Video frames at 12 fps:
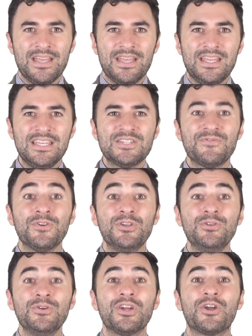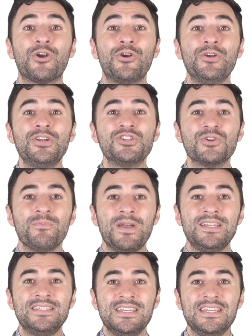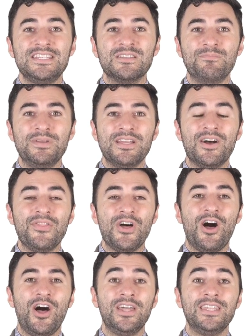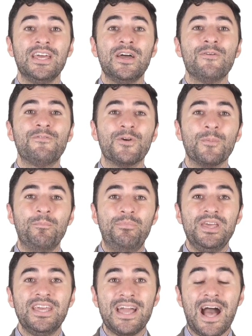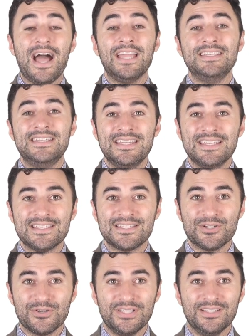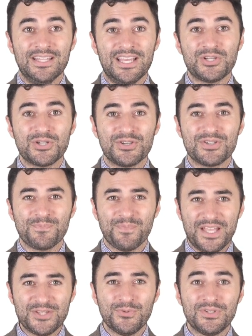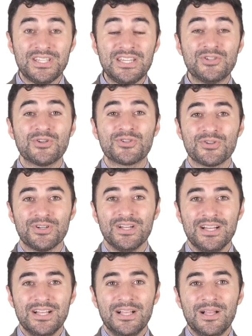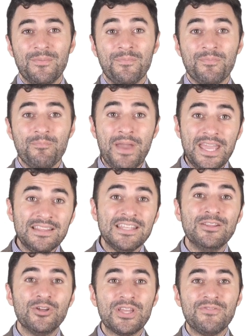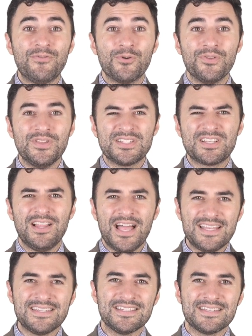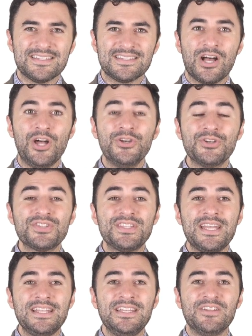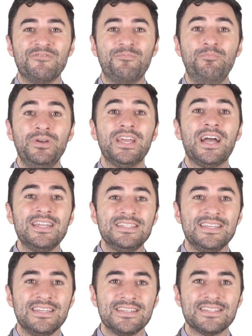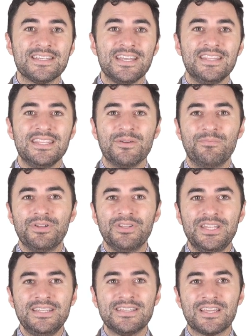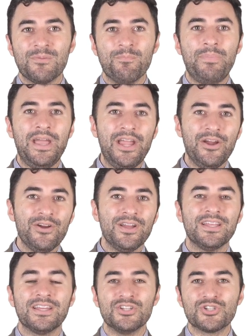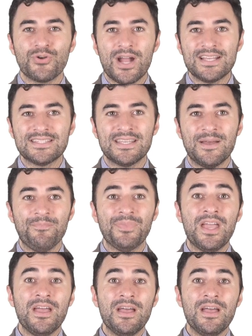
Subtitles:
is for you to encourage your mentee to be on the hunt for big ideas during lectures. That's what teachers are mainly looking for in these classes, is understanding of big ideas and the ability to compare and contrast them,